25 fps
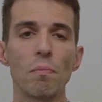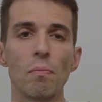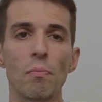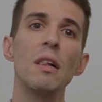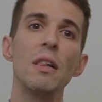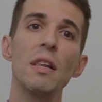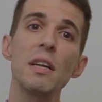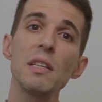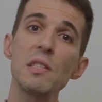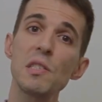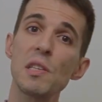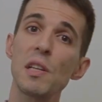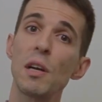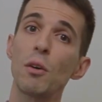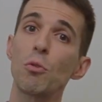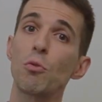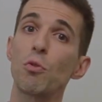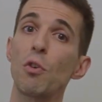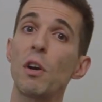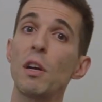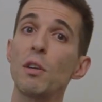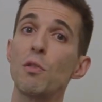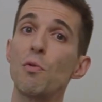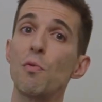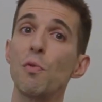Let's now
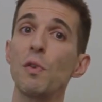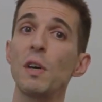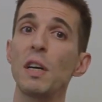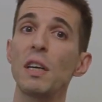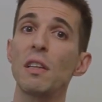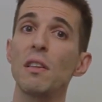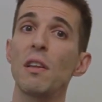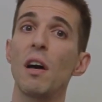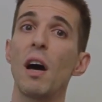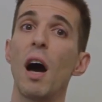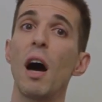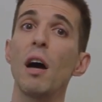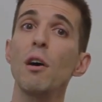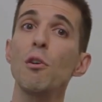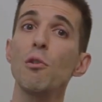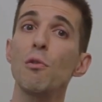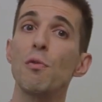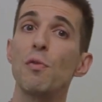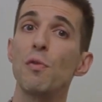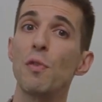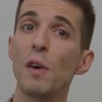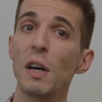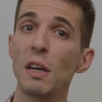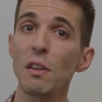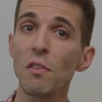try to find how
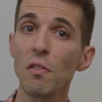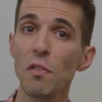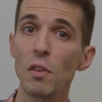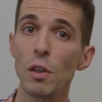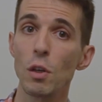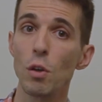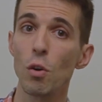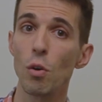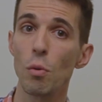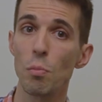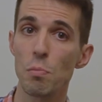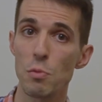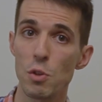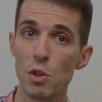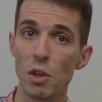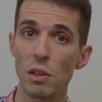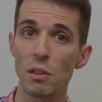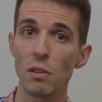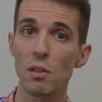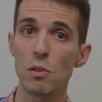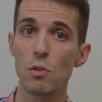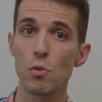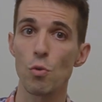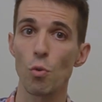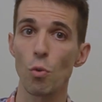fast the
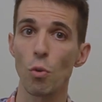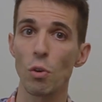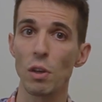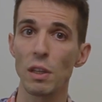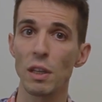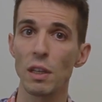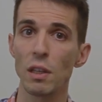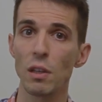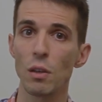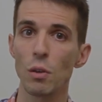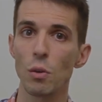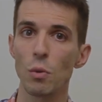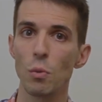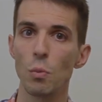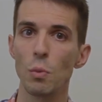object is rolling